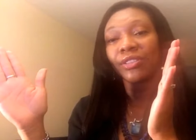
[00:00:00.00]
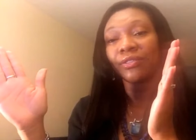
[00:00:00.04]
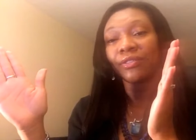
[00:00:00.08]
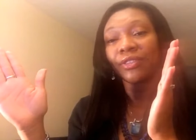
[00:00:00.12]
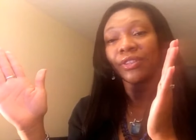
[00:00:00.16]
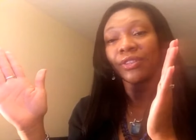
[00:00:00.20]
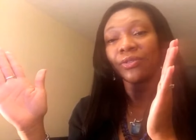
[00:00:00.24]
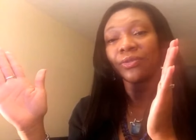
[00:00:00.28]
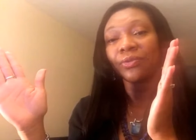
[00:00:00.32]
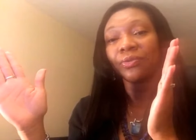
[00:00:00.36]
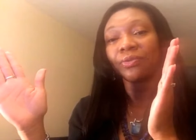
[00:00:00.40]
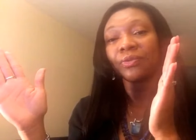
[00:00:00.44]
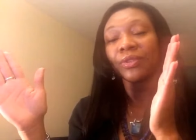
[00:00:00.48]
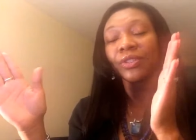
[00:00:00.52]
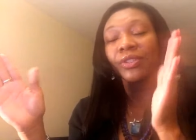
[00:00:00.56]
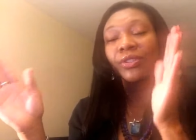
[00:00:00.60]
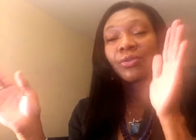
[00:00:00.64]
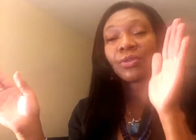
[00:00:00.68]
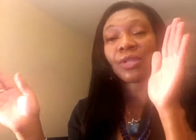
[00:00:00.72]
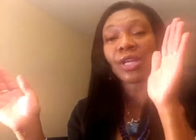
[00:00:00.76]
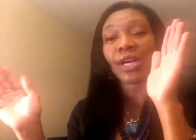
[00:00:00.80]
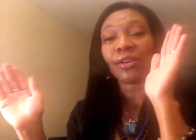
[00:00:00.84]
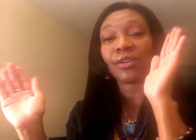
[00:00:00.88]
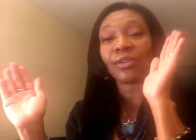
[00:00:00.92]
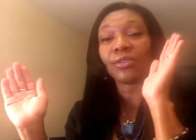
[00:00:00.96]
of you. So
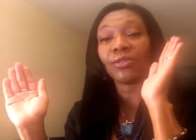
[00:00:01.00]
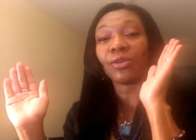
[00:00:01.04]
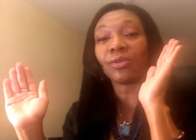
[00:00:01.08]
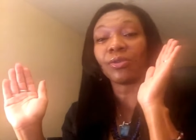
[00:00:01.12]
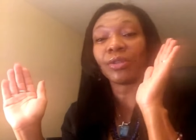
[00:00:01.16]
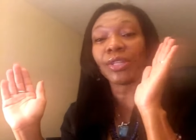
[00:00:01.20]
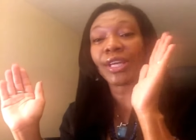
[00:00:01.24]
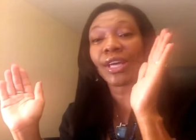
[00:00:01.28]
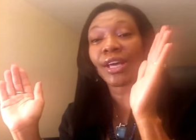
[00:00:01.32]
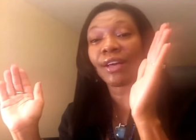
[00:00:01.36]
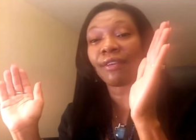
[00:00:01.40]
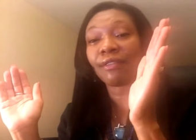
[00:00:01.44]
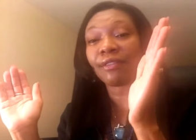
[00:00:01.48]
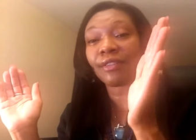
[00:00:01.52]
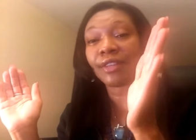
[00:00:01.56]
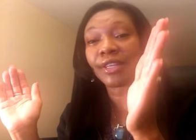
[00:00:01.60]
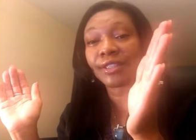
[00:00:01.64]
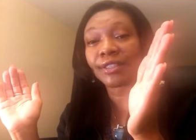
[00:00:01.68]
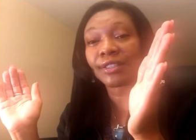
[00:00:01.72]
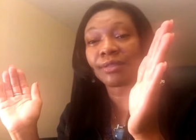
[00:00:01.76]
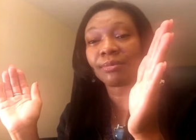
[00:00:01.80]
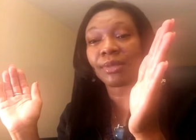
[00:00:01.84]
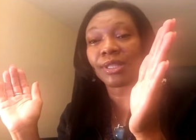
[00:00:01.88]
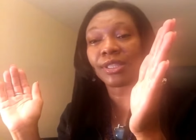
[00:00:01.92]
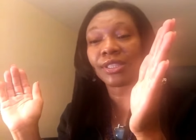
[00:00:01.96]
now you only have
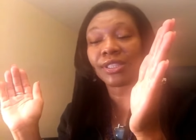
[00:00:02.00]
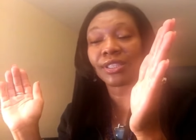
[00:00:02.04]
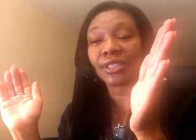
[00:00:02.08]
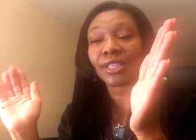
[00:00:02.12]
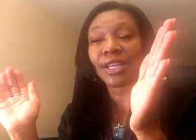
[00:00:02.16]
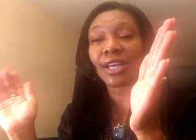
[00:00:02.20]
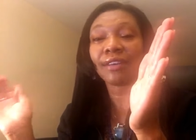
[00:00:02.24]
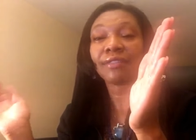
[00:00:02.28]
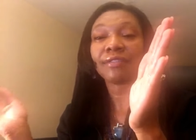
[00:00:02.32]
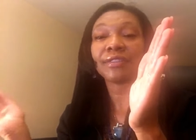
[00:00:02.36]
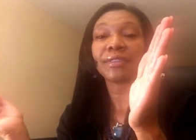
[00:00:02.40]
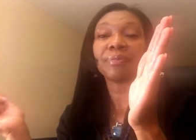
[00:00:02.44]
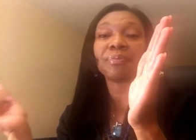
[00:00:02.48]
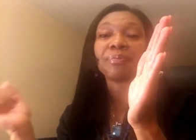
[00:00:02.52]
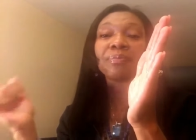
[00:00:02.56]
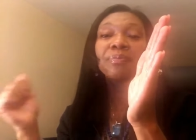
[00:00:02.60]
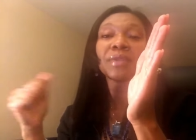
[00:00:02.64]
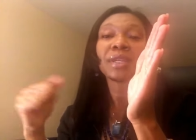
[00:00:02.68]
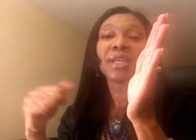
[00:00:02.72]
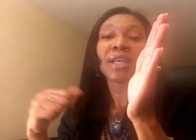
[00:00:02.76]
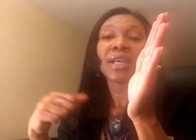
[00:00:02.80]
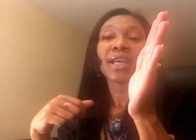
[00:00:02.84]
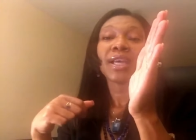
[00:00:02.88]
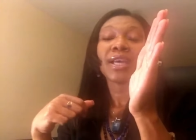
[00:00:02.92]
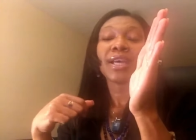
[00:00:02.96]
this much left.
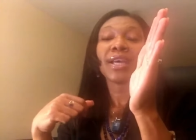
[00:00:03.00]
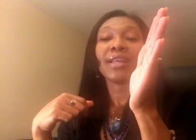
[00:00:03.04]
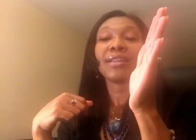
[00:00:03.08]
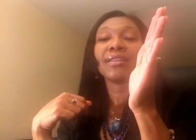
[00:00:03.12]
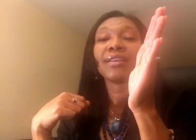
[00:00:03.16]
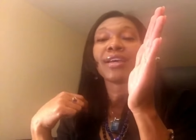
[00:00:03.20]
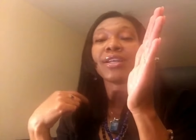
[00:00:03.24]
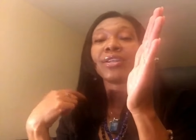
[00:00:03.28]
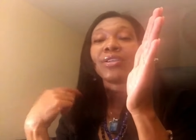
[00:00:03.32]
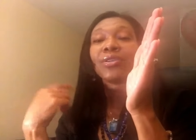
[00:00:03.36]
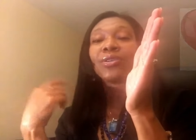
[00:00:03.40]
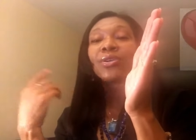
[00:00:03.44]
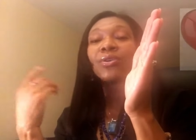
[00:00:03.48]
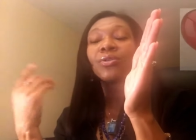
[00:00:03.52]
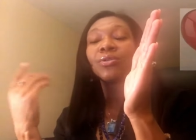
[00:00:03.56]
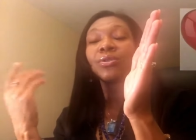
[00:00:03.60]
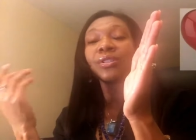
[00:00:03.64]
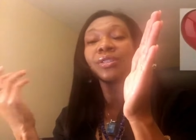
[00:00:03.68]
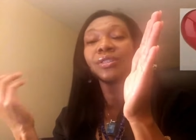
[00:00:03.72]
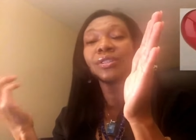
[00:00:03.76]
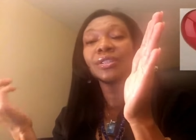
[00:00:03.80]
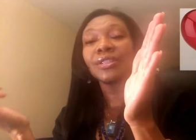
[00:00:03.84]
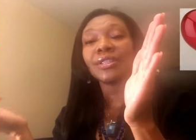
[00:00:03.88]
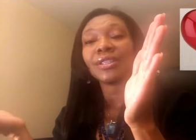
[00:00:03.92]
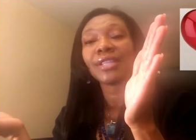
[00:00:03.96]
And then you go
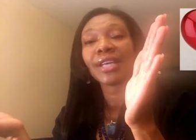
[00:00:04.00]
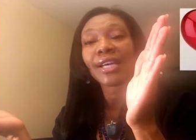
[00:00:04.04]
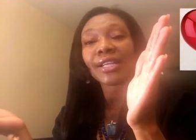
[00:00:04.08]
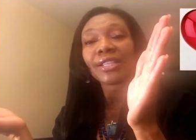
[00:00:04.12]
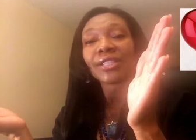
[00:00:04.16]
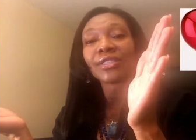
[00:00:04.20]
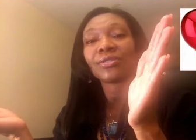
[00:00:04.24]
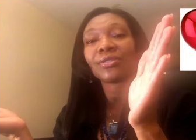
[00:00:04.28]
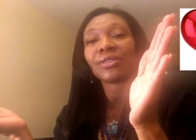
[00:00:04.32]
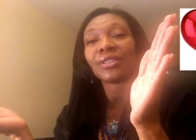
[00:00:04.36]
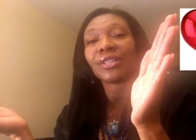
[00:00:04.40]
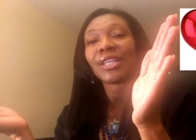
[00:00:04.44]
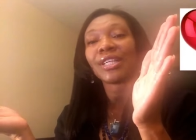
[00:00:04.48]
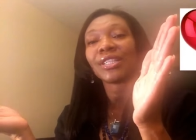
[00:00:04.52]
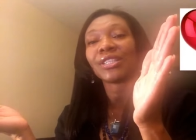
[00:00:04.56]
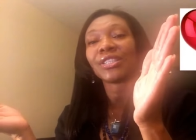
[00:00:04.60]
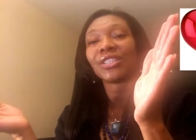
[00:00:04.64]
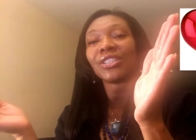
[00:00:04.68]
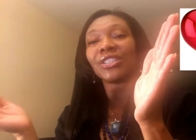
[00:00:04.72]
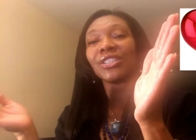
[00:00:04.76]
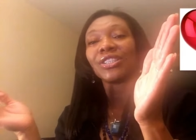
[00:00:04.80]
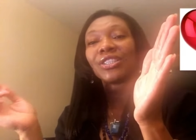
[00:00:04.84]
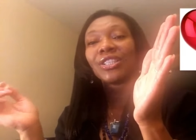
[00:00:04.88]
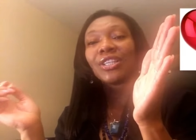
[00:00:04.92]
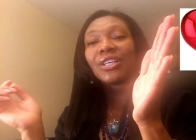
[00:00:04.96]
to the next
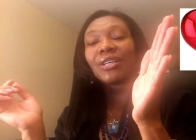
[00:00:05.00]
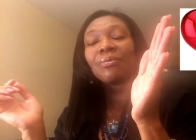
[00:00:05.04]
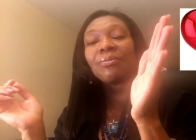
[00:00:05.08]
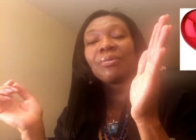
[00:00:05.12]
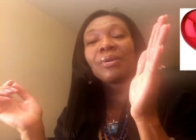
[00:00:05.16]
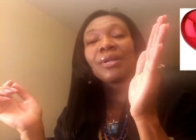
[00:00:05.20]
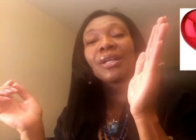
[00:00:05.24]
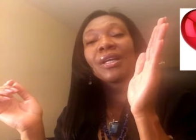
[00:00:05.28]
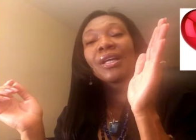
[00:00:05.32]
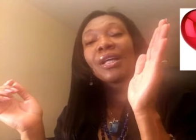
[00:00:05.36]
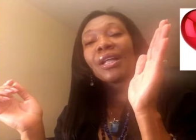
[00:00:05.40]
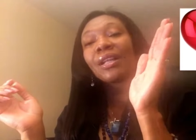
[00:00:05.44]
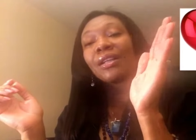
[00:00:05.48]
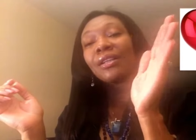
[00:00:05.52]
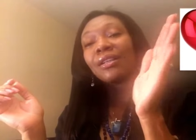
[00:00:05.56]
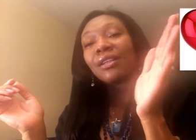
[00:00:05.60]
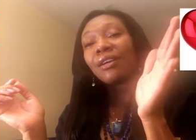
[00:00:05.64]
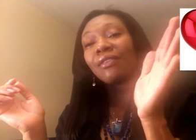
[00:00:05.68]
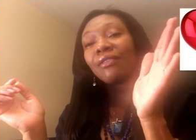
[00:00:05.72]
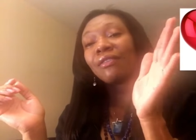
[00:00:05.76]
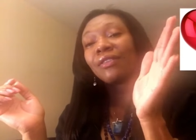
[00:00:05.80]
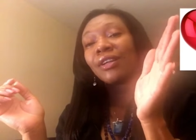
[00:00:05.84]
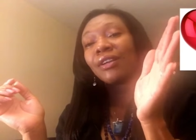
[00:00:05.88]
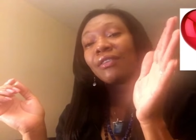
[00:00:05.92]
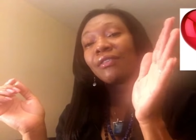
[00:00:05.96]
relationship,
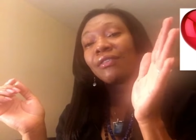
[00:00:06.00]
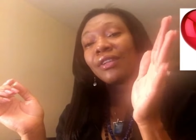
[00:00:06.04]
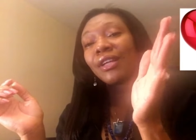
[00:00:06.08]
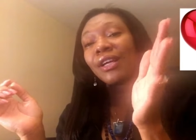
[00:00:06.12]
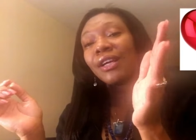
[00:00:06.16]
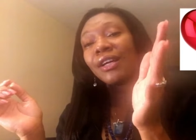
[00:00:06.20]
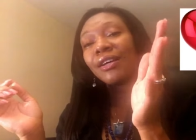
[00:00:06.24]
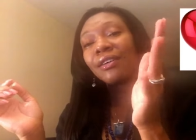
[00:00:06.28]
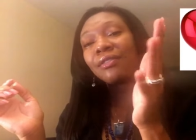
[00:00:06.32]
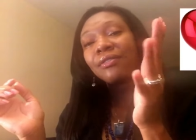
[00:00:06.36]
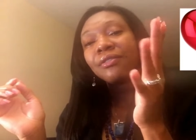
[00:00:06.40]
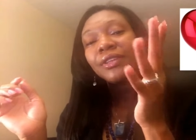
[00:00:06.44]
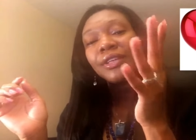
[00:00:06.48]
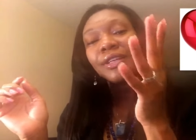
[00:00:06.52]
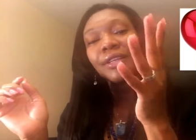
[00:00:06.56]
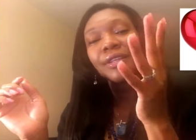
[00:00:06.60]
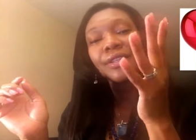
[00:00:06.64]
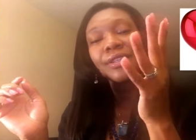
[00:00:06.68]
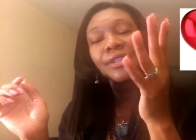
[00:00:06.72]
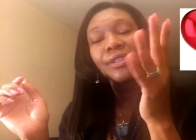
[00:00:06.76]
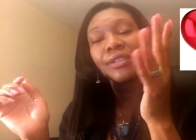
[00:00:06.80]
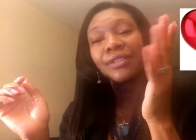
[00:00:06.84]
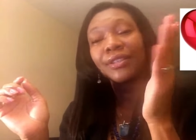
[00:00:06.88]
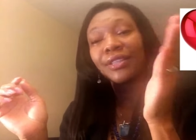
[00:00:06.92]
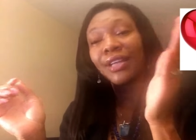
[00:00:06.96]
love, love, love,
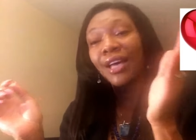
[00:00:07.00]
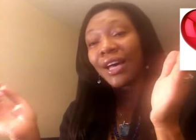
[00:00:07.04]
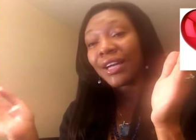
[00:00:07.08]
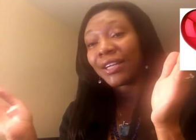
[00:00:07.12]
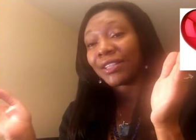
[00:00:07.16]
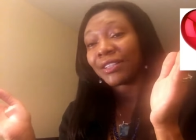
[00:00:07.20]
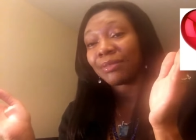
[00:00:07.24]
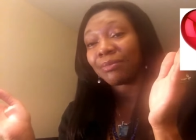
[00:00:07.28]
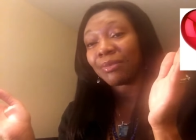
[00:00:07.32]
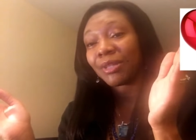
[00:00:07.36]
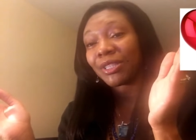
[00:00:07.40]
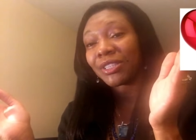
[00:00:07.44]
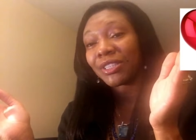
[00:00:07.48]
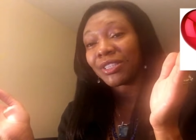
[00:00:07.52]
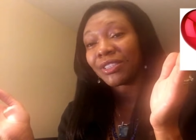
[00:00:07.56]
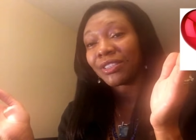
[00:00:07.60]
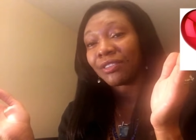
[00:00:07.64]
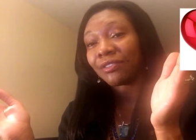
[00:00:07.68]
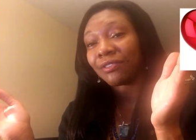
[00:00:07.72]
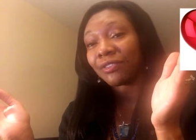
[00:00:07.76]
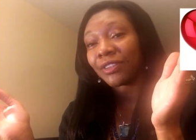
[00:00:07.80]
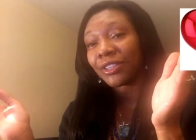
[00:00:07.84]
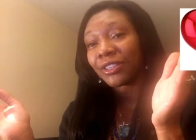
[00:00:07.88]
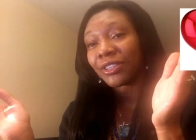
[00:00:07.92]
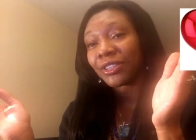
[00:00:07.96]
not as much as the
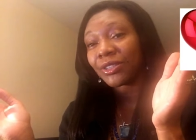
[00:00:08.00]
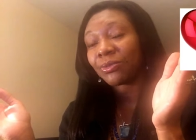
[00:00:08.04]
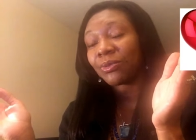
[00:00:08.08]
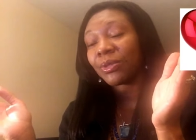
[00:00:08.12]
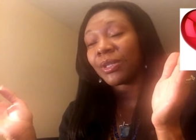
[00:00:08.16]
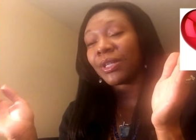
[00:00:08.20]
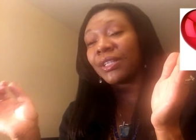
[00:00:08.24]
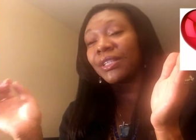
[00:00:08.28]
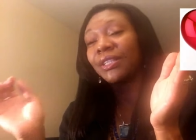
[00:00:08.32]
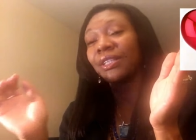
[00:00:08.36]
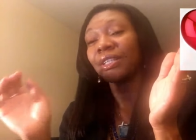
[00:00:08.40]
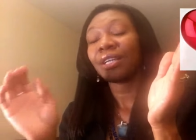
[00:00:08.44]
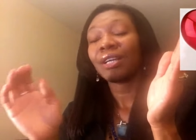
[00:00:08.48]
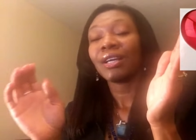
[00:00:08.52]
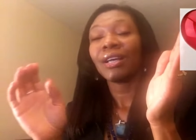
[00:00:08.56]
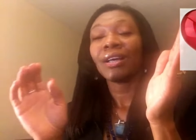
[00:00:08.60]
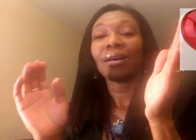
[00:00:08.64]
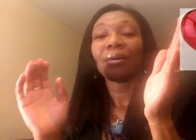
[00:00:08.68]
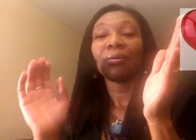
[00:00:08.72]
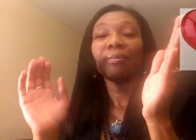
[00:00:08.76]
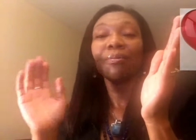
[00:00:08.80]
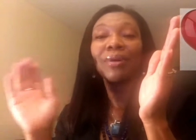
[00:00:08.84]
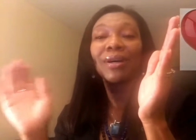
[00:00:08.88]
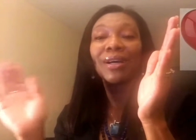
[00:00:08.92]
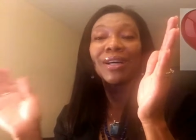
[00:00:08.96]
first one,
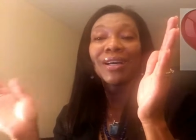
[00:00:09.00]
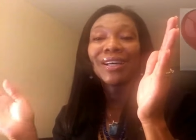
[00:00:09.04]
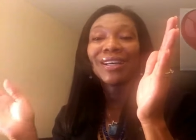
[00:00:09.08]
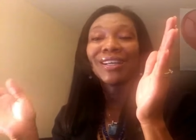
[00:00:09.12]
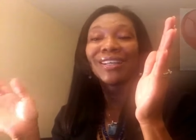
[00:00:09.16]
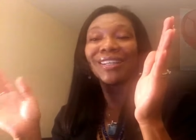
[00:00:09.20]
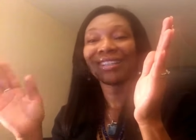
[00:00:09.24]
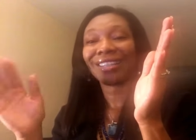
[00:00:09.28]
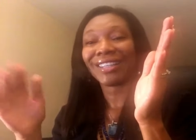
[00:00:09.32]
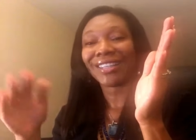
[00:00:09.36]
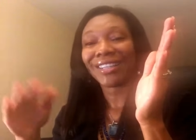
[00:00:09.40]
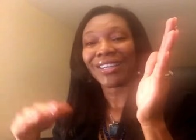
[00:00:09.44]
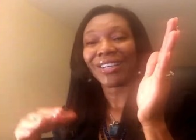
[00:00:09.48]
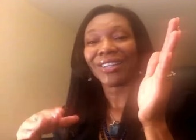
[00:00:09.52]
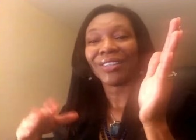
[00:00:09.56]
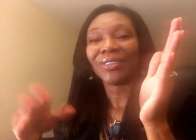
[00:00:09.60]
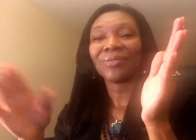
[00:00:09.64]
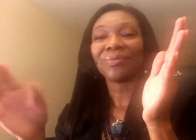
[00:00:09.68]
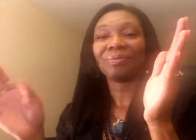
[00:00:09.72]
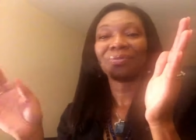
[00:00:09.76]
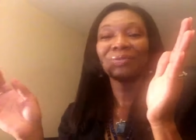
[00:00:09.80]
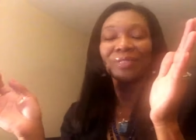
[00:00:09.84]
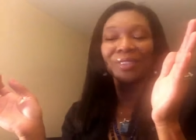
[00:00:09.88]
but you know,